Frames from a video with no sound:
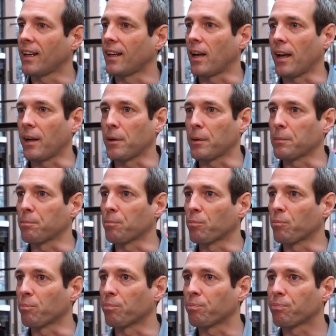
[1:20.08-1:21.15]
um,
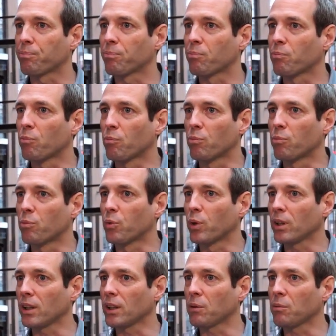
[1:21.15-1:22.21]

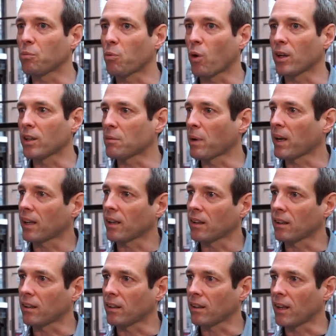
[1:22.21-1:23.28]
really wanted to make
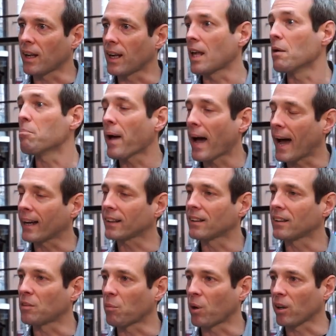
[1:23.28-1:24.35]
a, an impact in
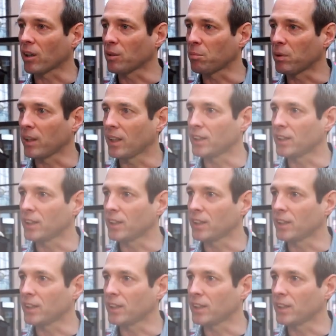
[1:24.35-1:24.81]
the marketplace.